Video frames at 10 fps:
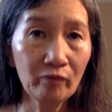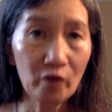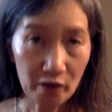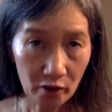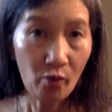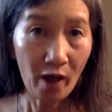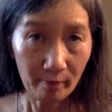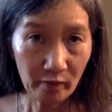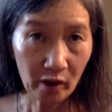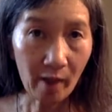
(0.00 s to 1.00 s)
You see where
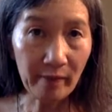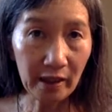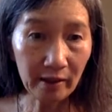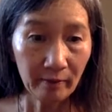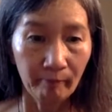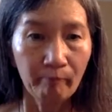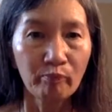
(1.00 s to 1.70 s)
I'm coming in?